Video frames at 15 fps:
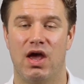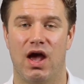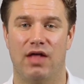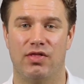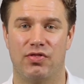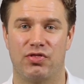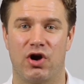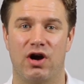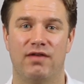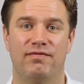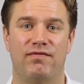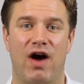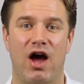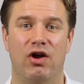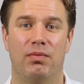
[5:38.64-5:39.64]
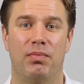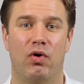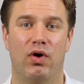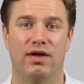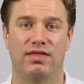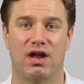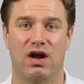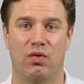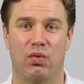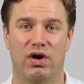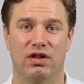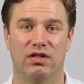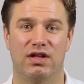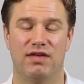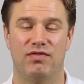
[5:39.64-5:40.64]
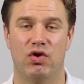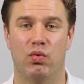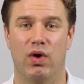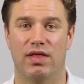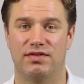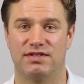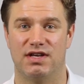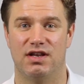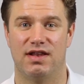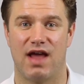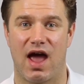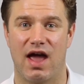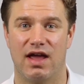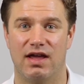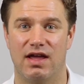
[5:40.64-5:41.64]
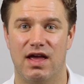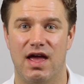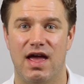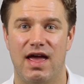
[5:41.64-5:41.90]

And the third and final point that I want to leave you with today